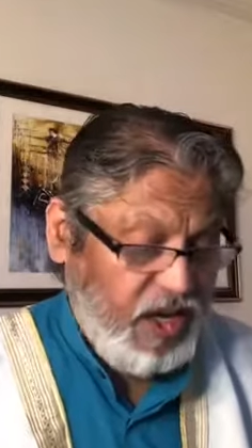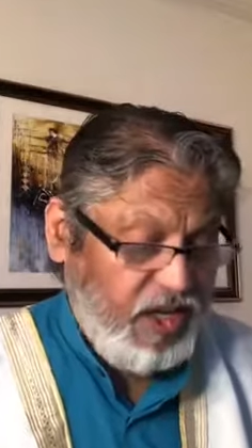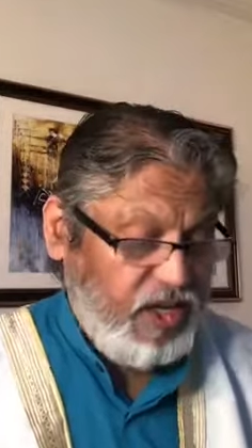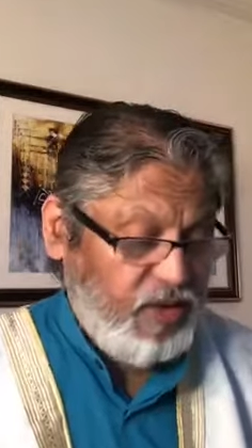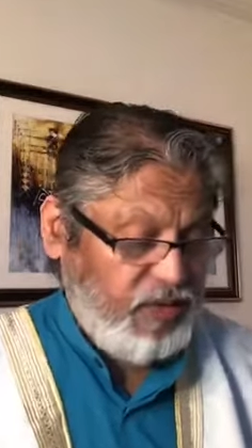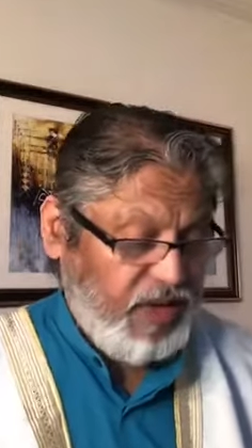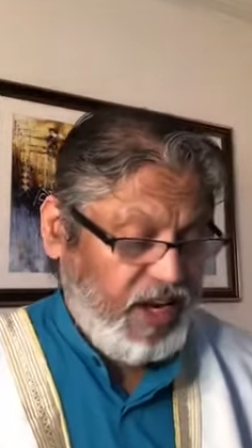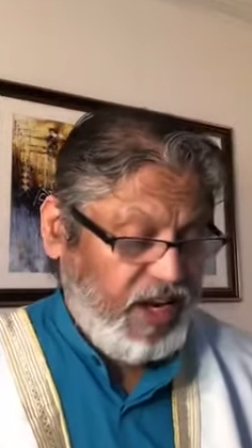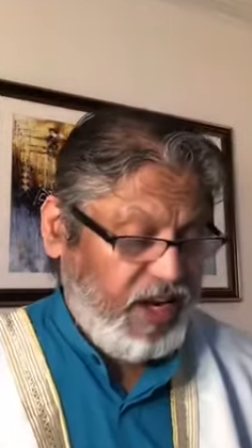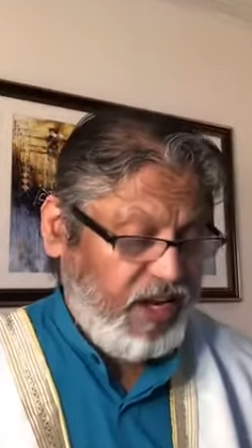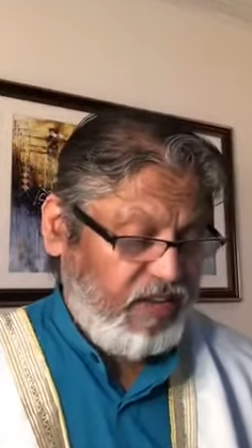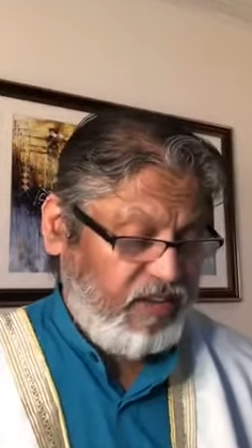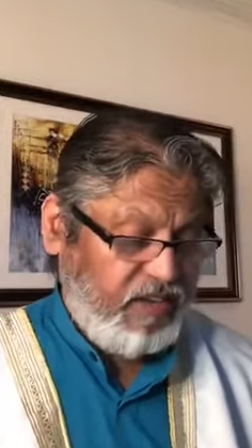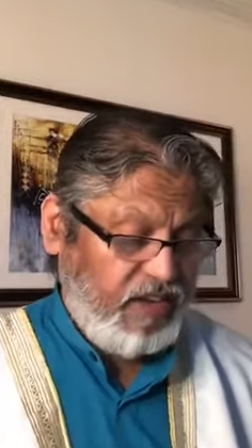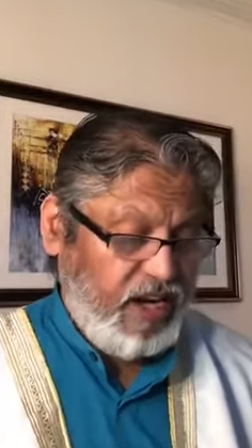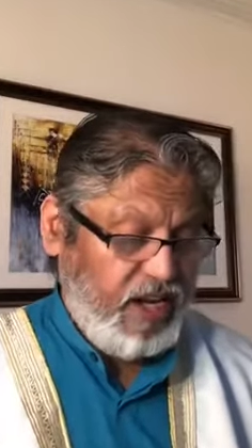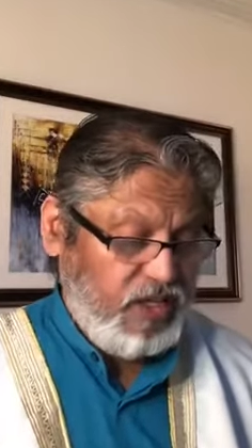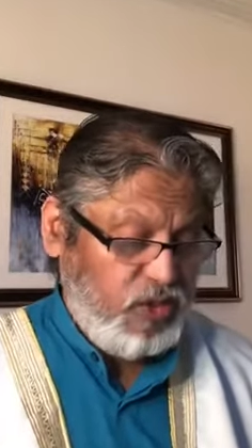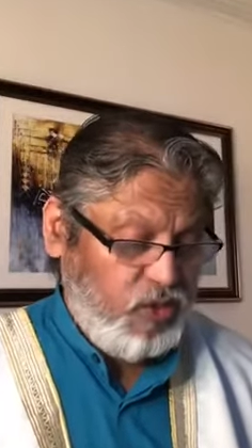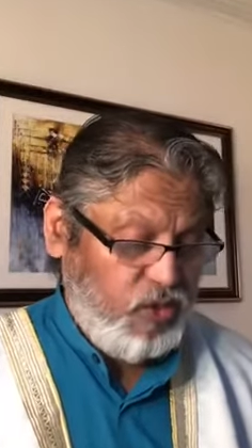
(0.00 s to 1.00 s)
Nabi alayhi
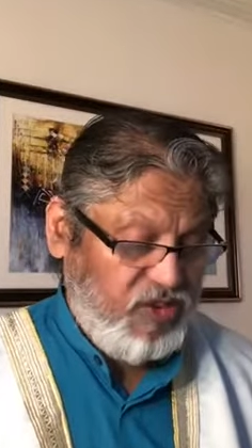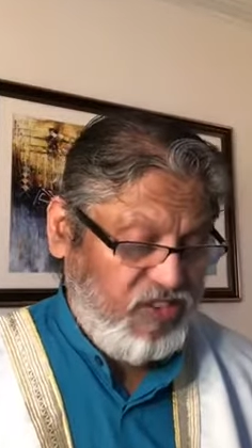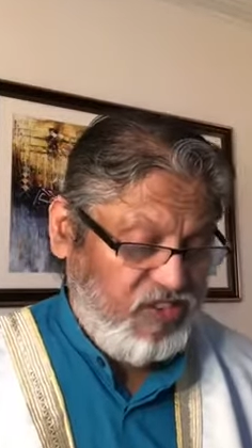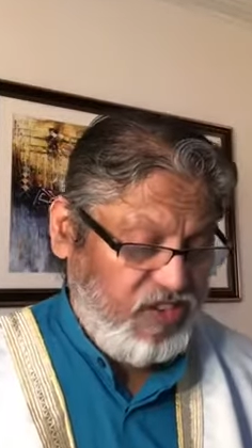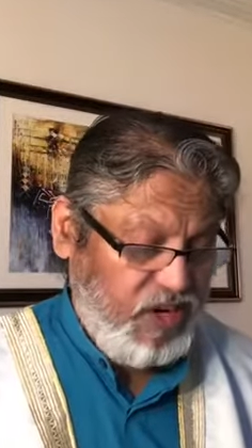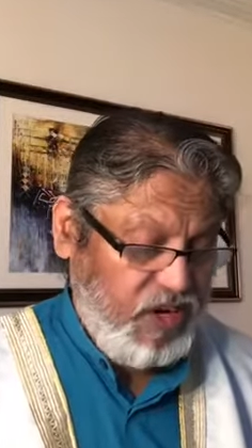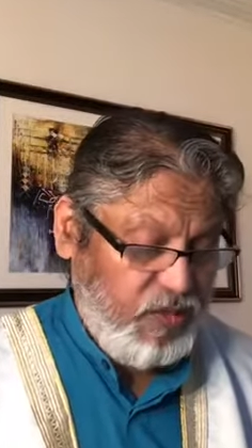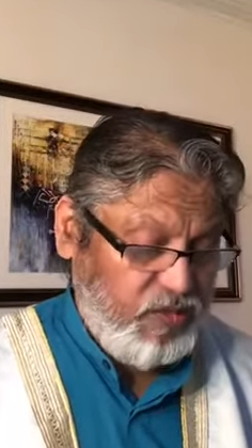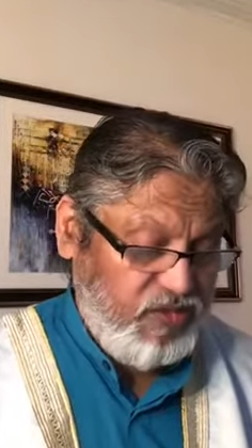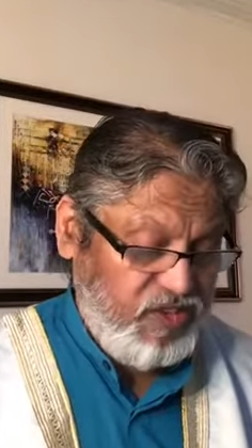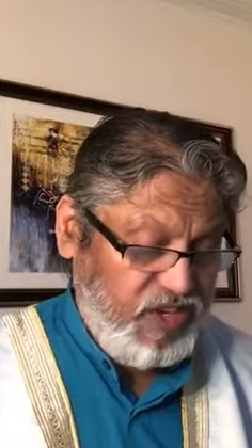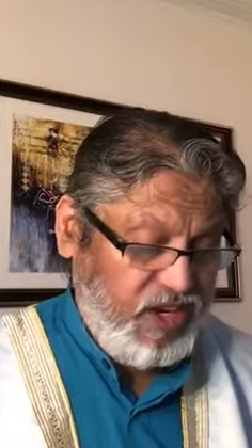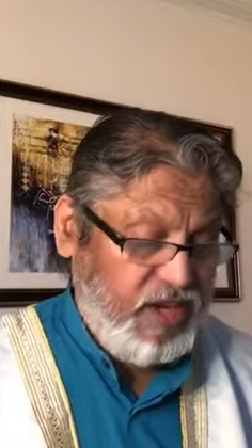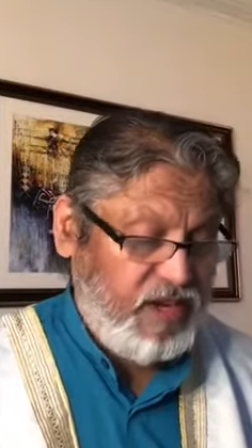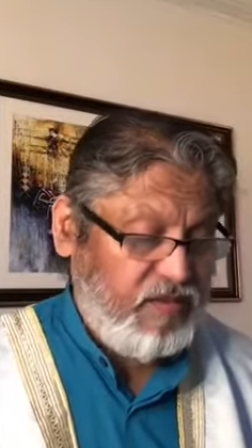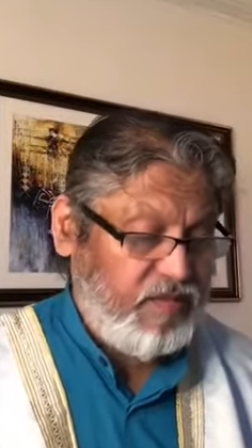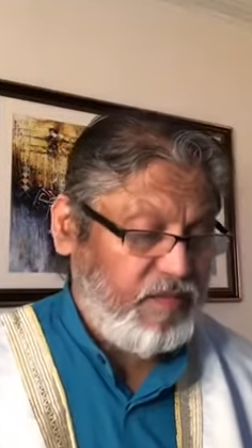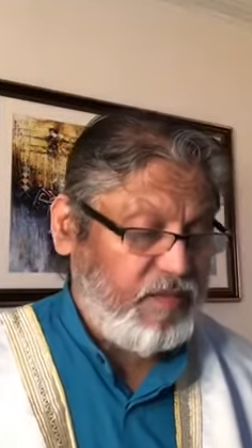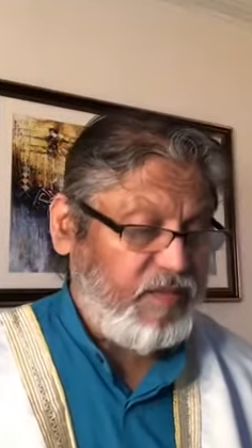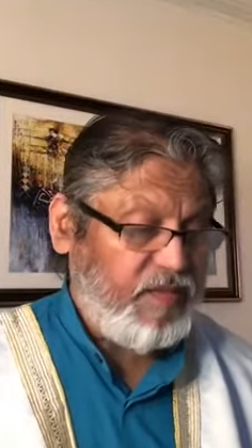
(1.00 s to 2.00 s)
salatu wasalam said,
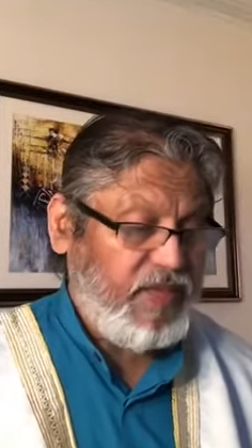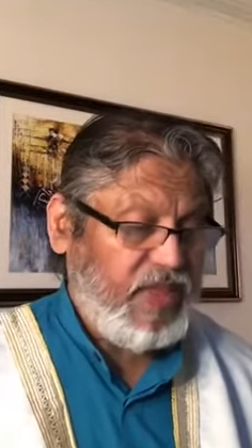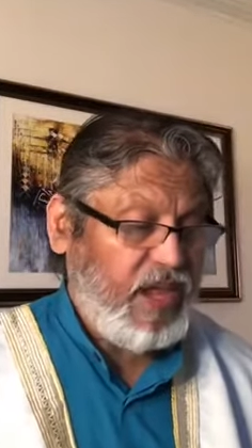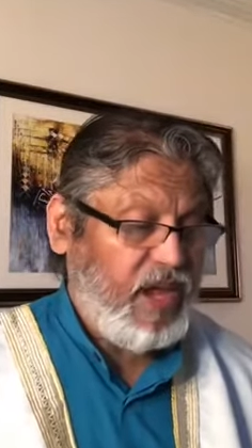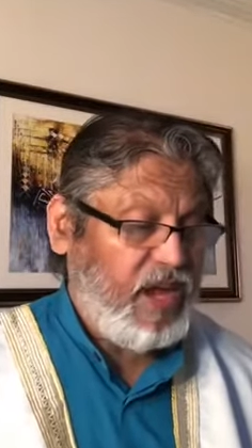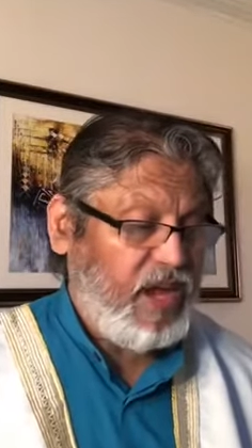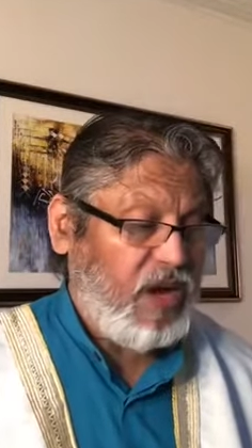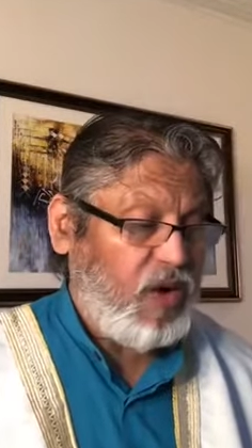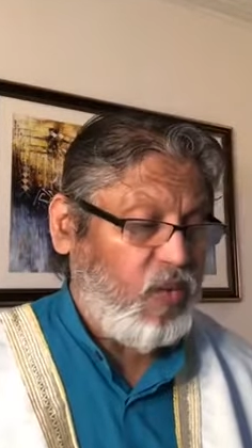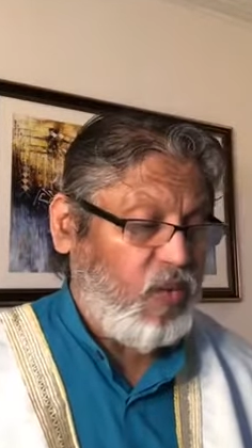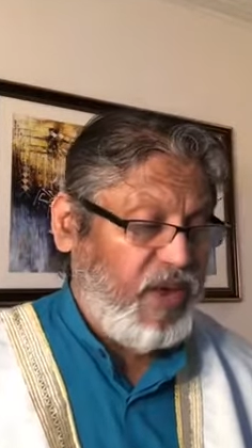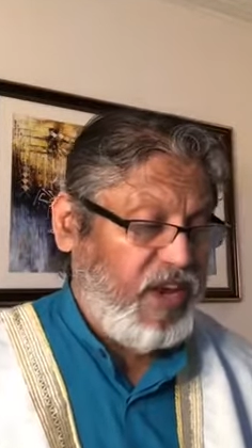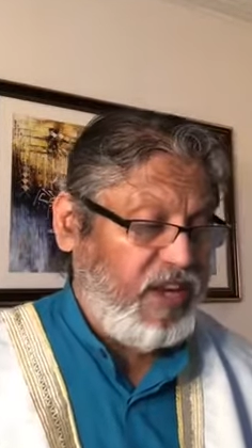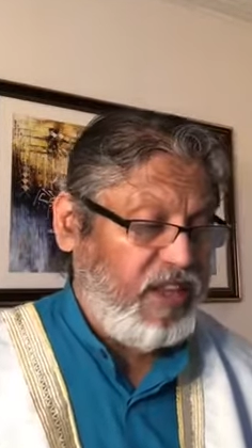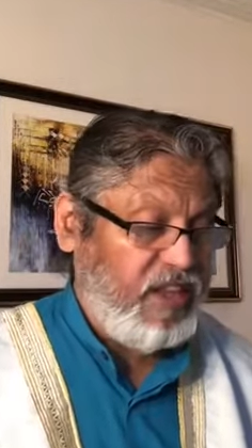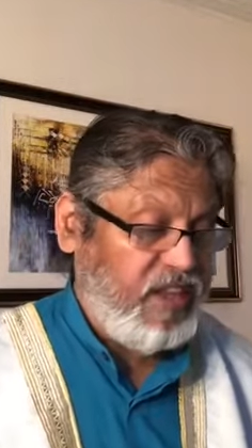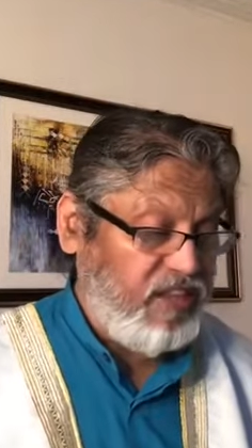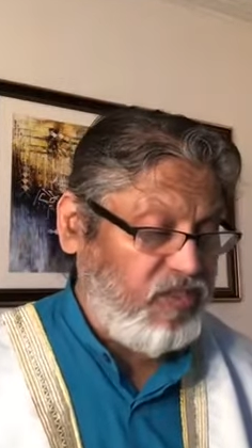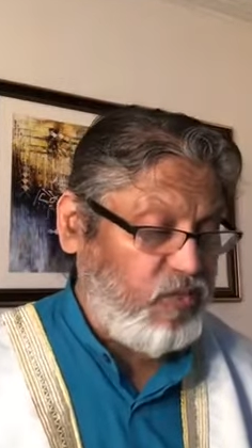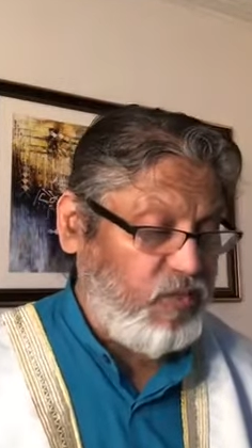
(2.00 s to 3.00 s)
when
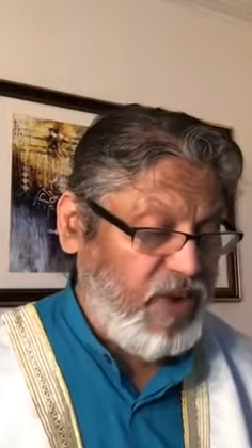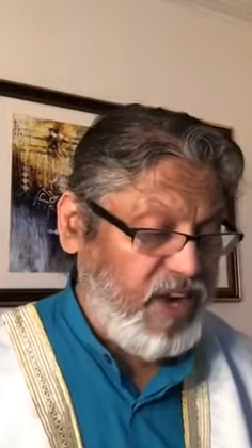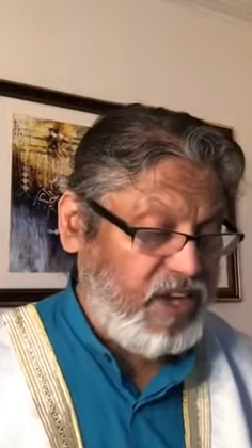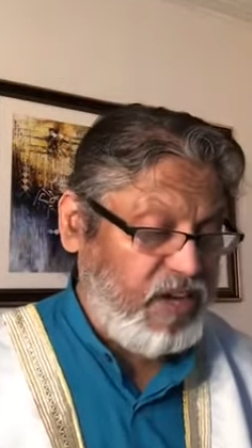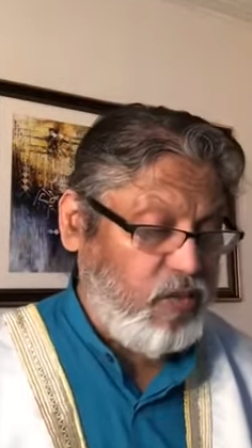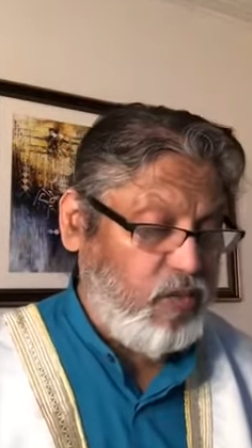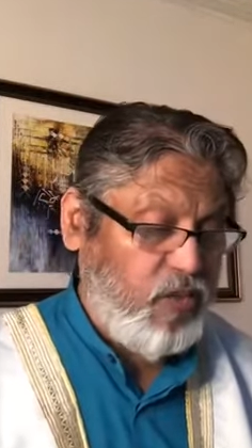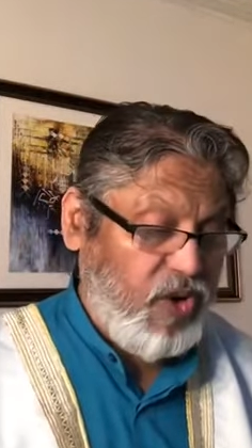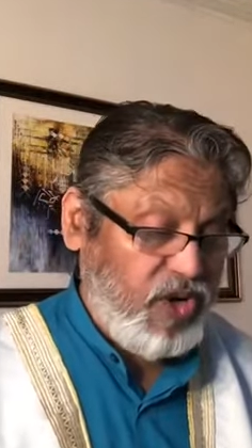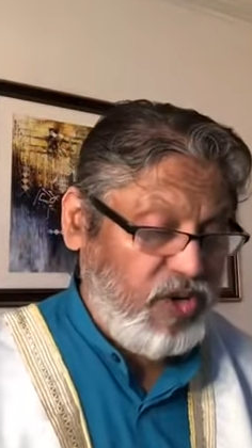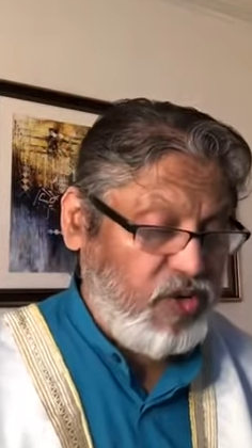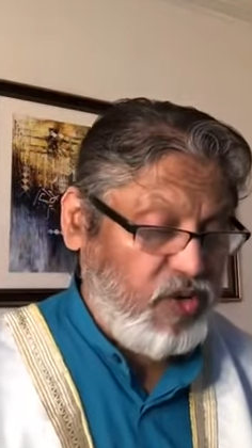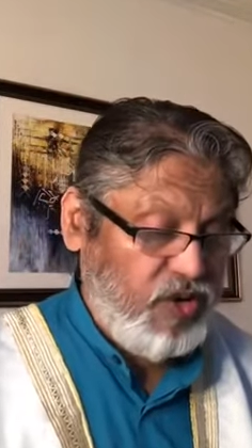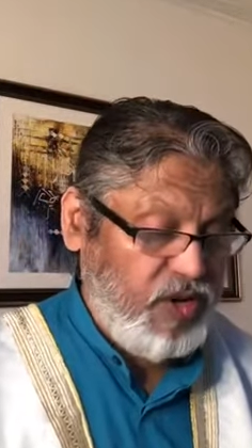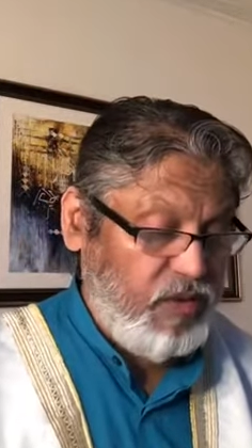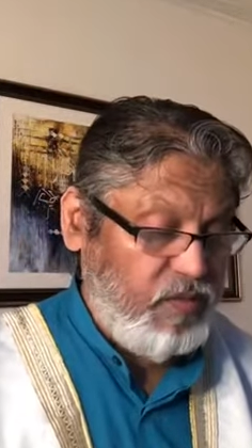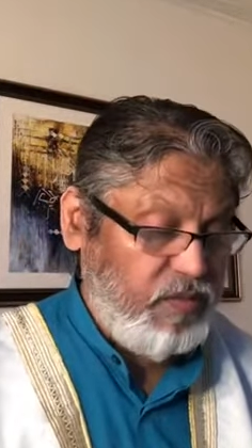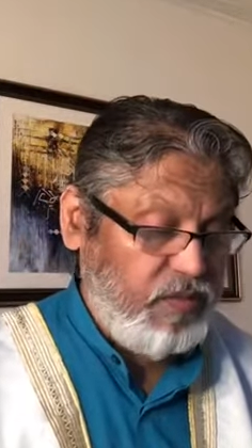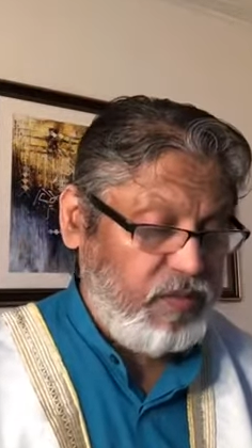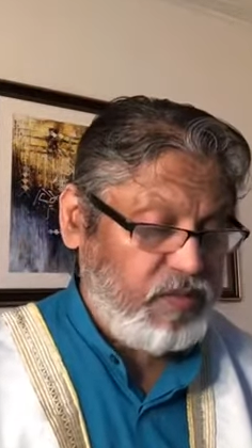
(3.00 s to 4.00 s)
this matter brought to
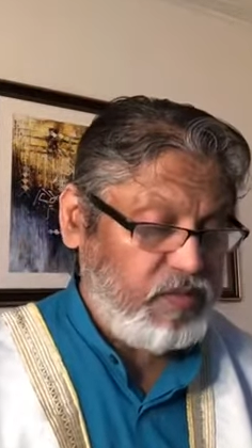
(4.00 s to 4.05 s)
him,